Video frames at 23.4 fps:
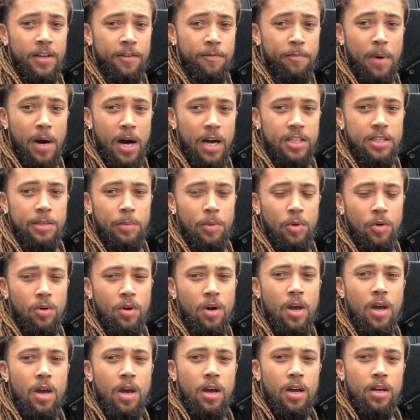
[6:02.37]
if possible
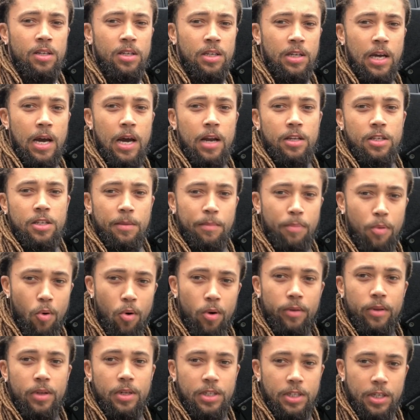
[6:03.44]
to kind of
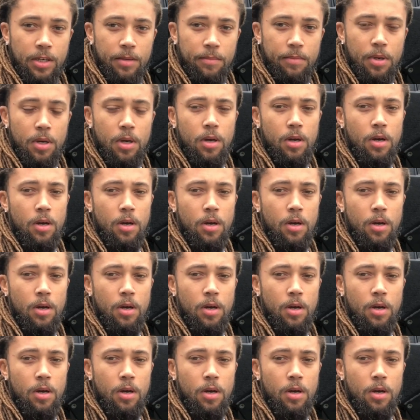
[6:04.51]
support the Jeep